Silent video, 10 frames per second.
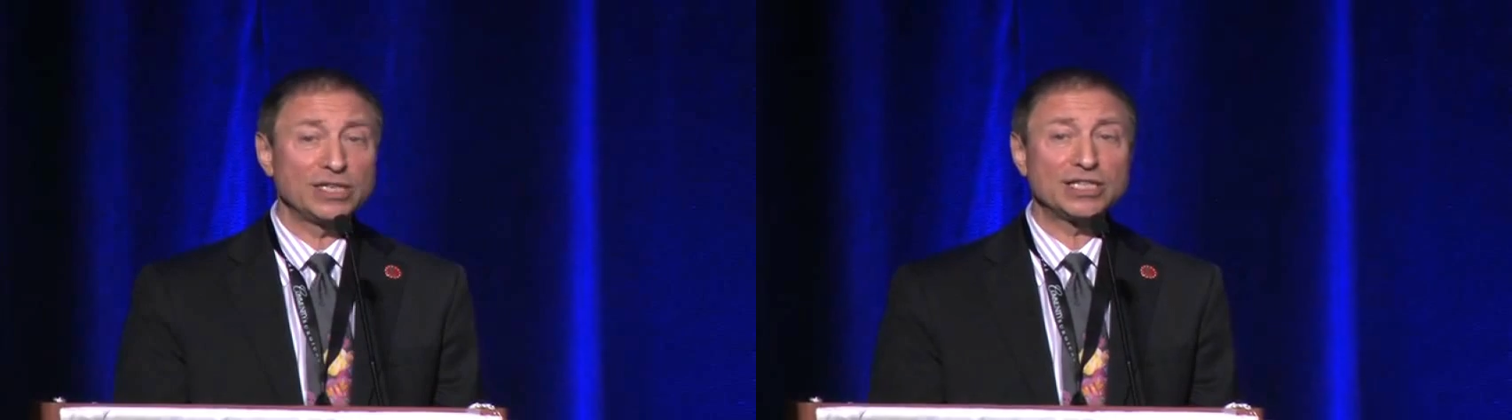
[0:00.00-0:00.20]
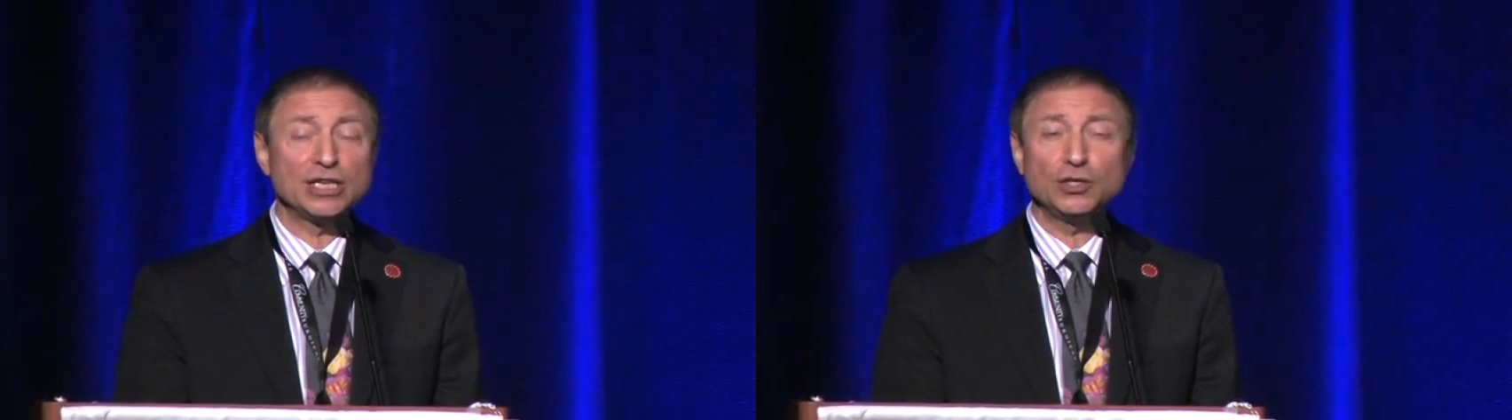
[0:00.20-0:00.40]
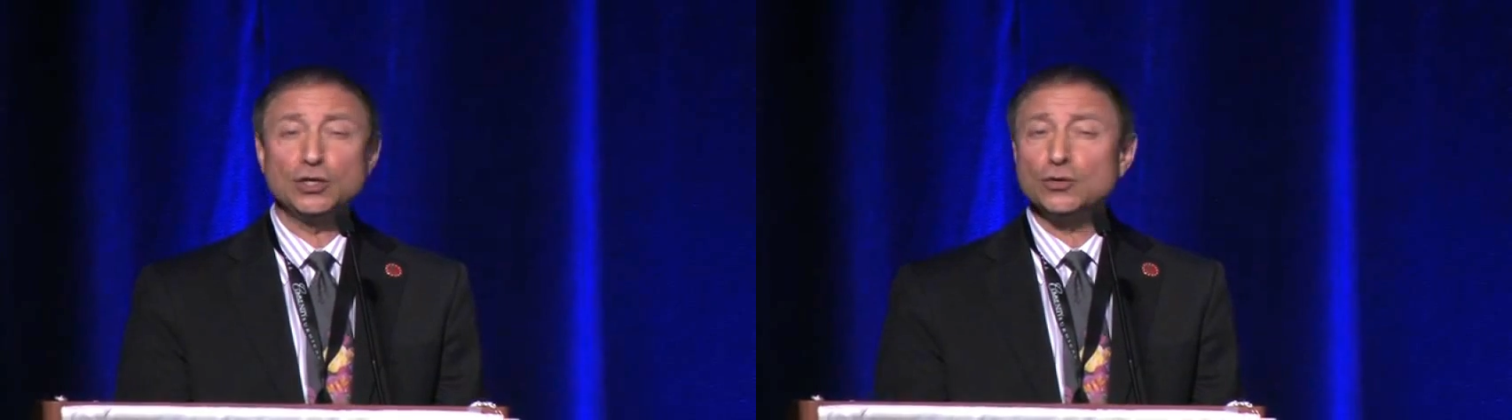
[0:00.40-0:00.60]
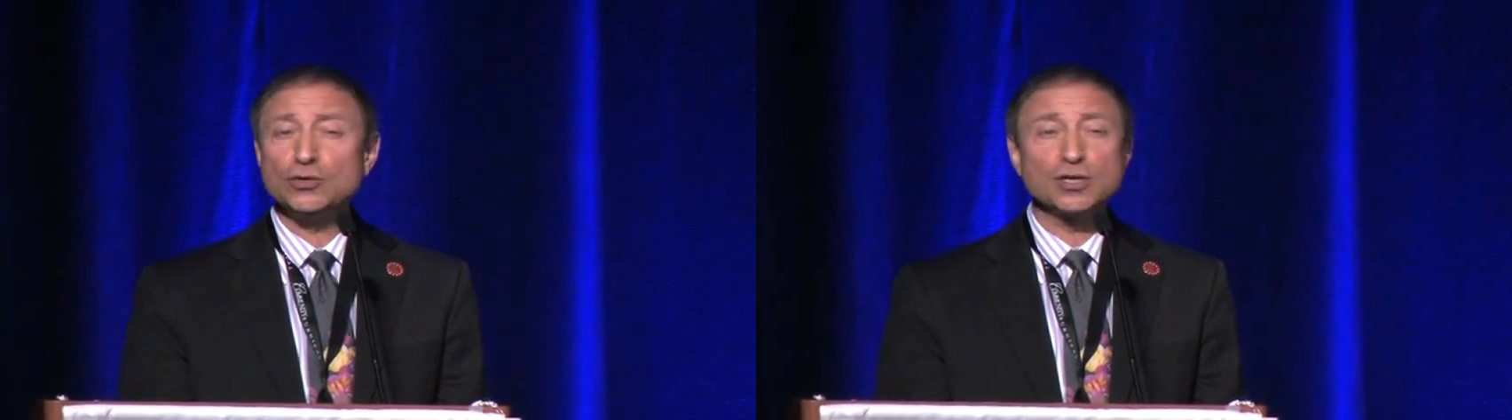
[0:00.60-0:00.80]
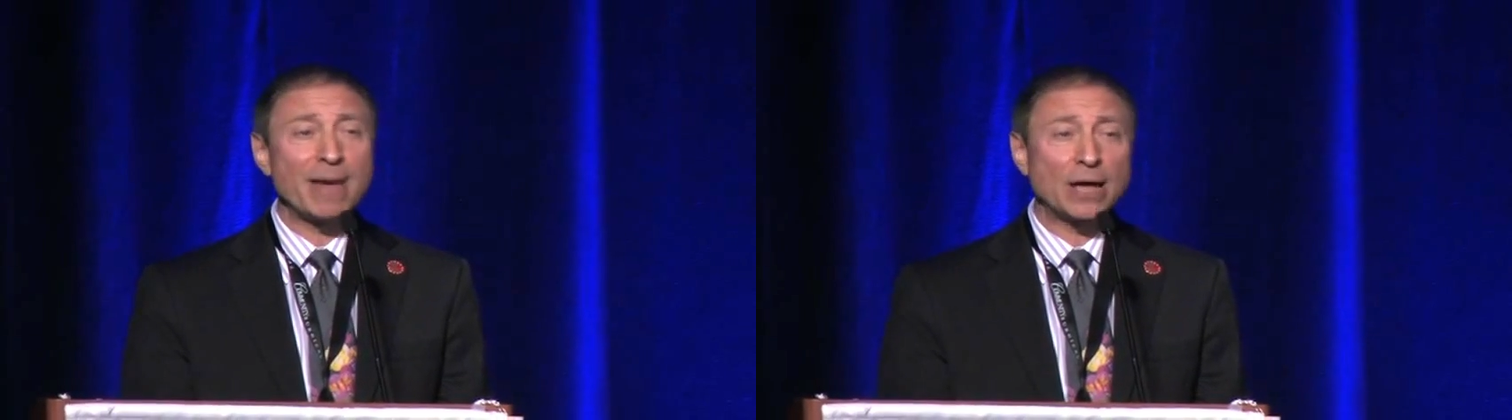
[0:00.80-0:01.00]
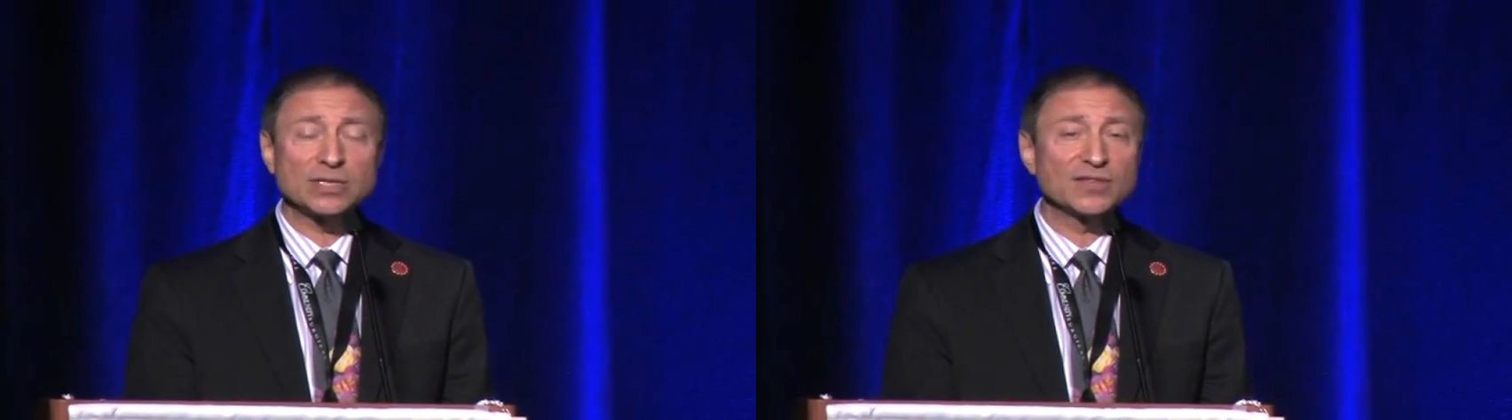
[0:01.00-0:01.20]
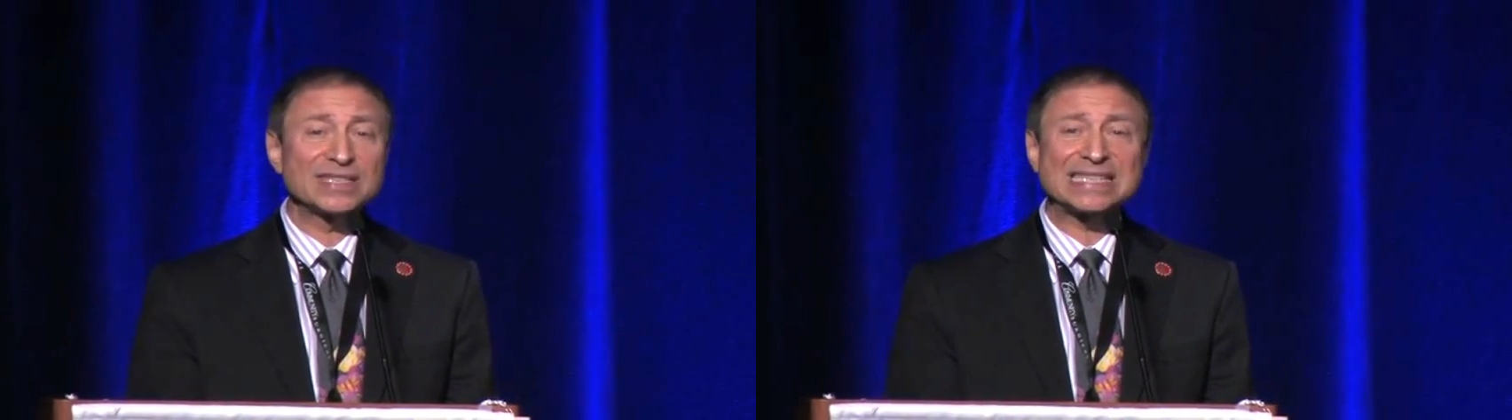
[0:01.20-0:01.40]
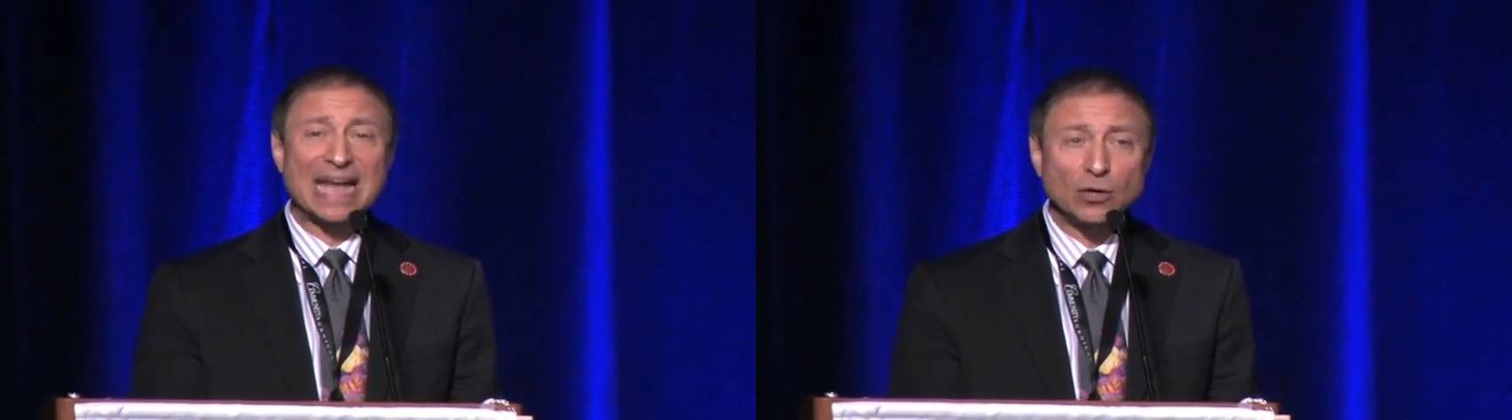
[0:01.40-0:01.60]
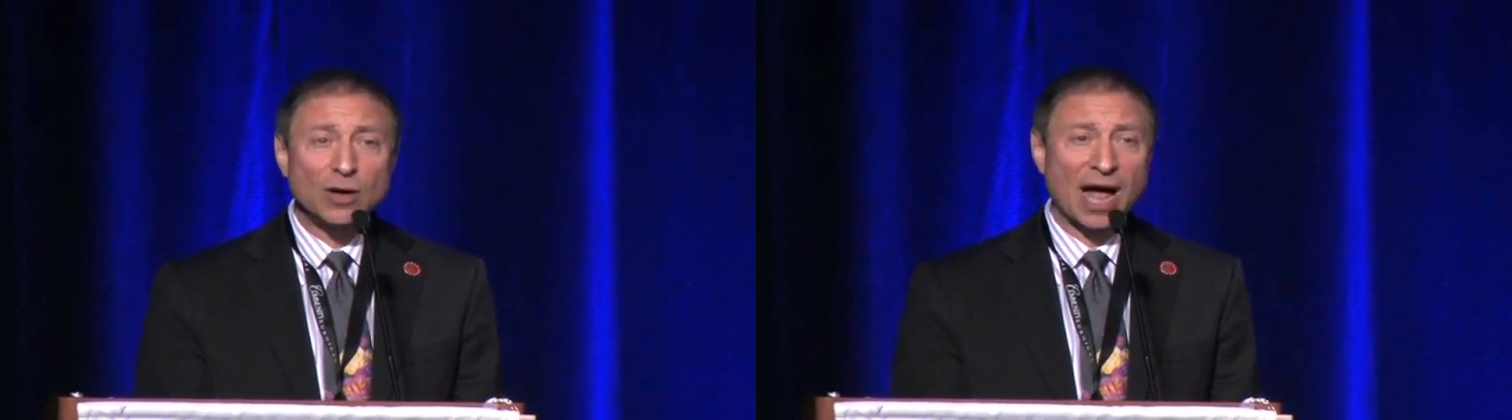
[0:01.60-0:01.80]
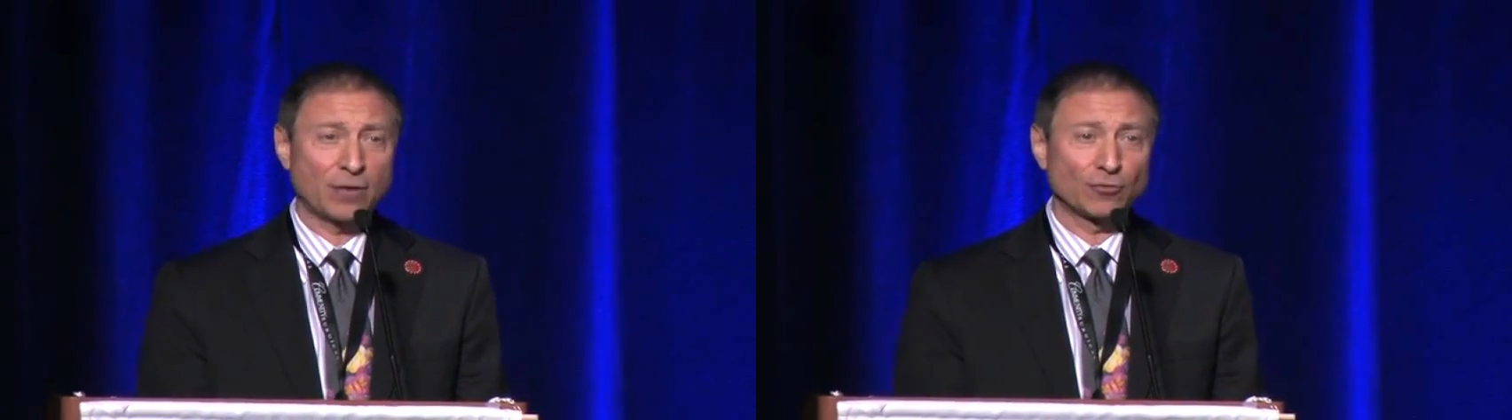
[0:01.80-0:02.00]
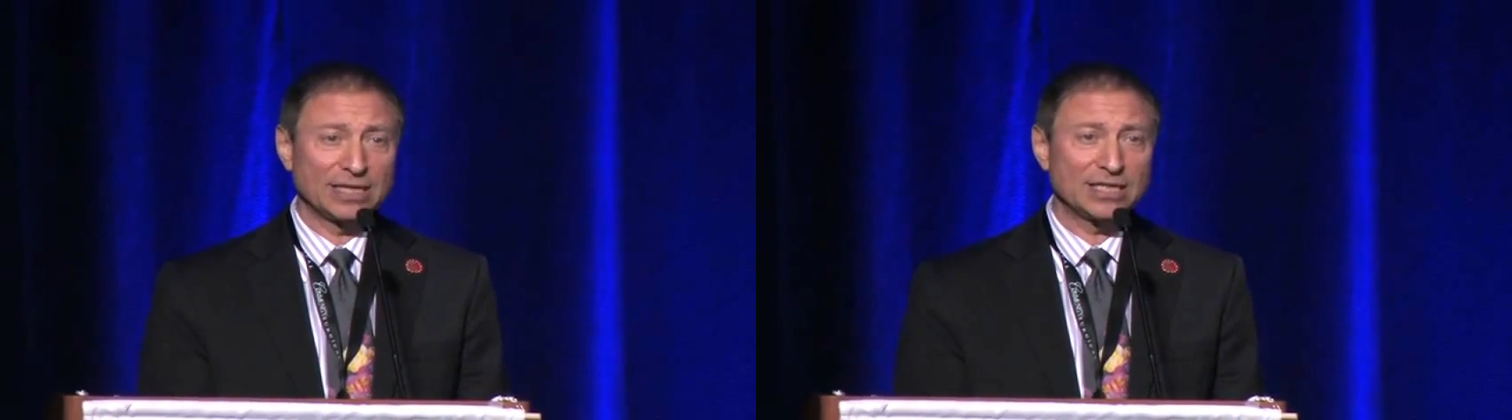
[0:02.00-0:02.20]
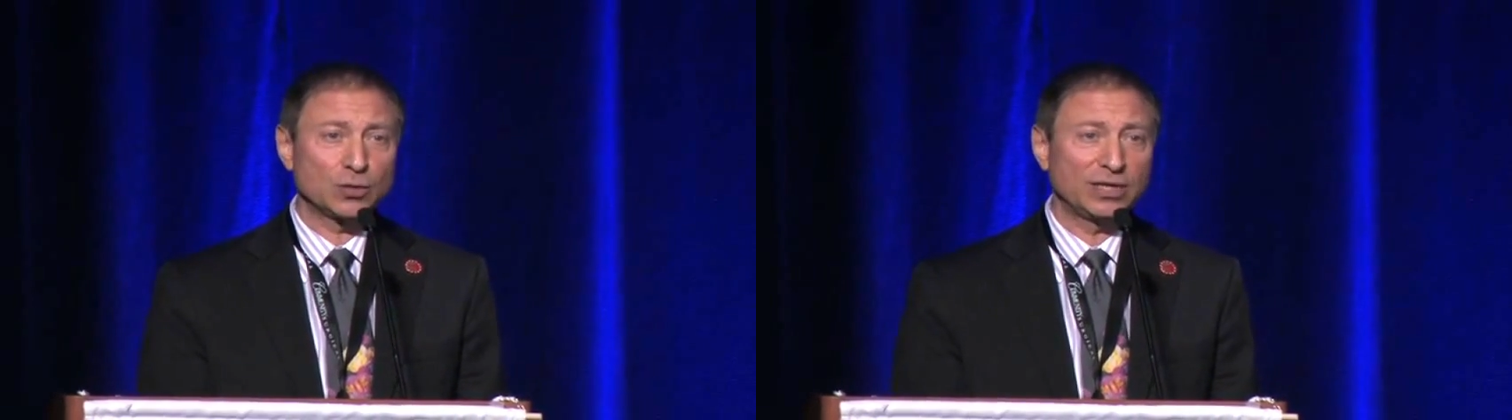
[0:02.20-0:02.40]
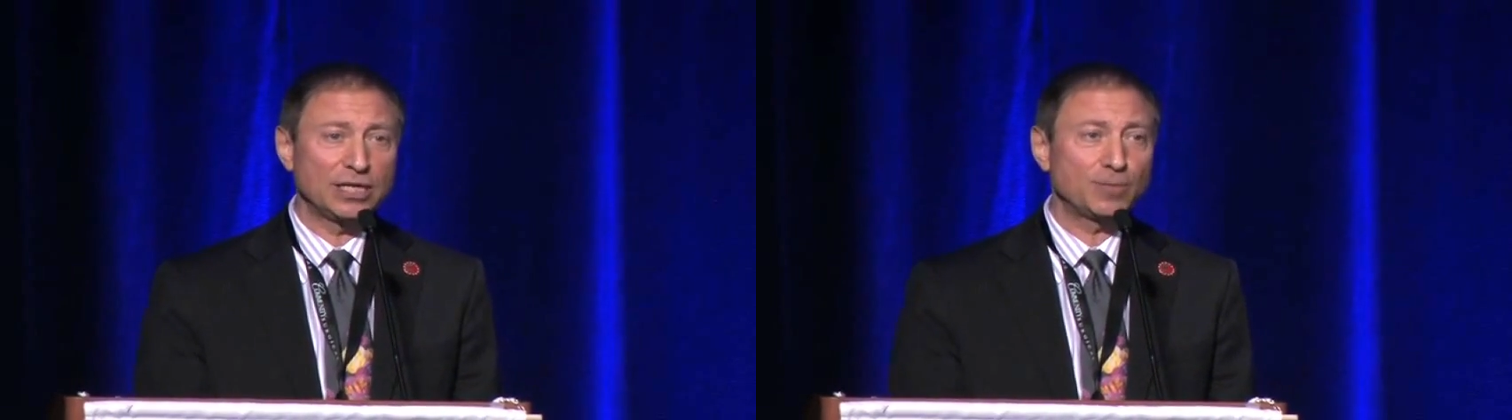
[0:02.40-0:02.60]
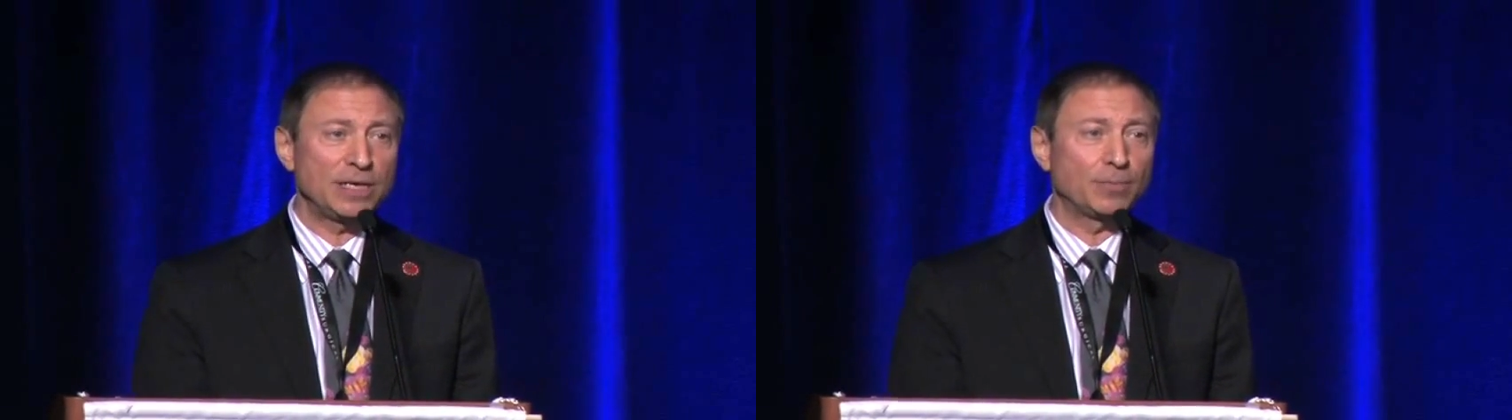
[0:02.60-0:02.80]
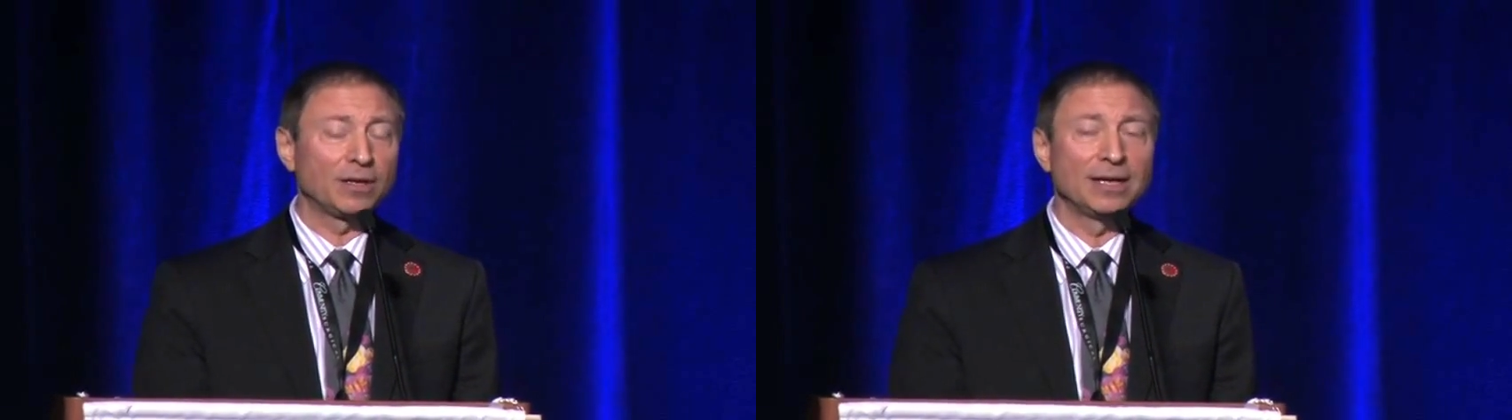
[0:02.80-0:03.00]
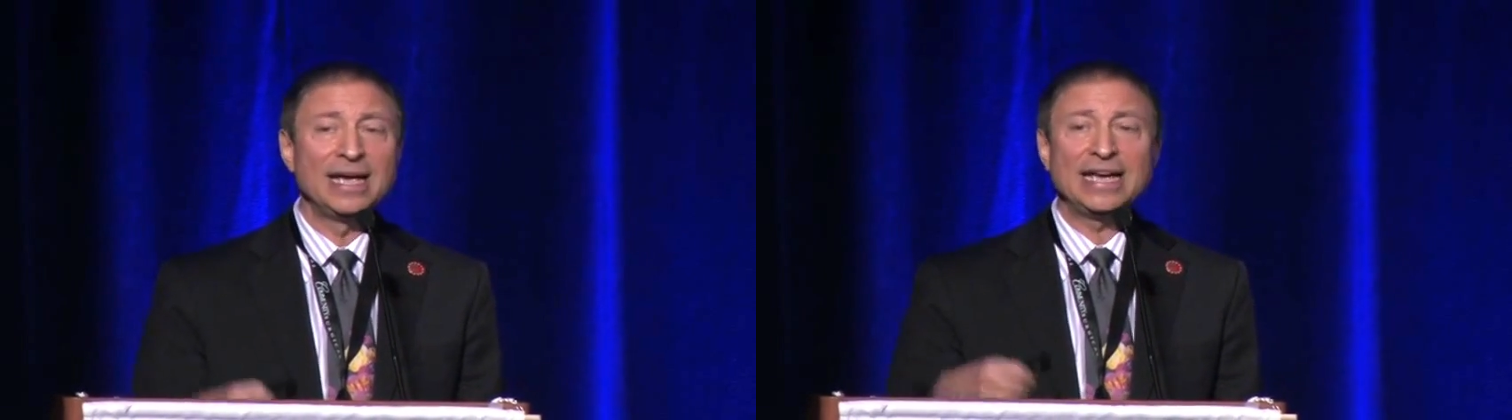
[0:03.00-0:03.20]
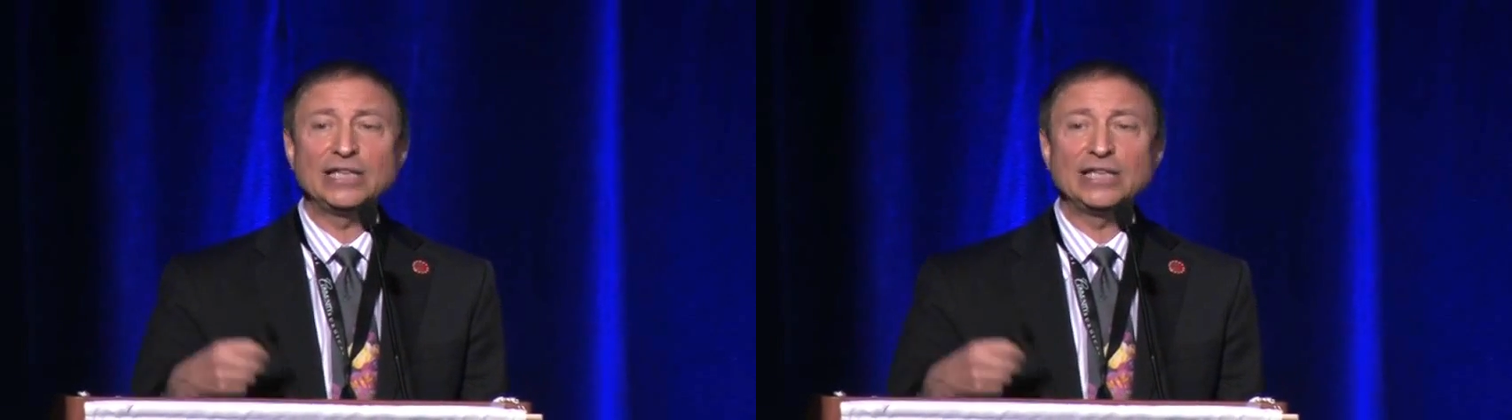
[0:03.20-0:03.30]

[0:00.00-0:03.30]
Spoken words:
We see huge amounts of cytokine release with these people.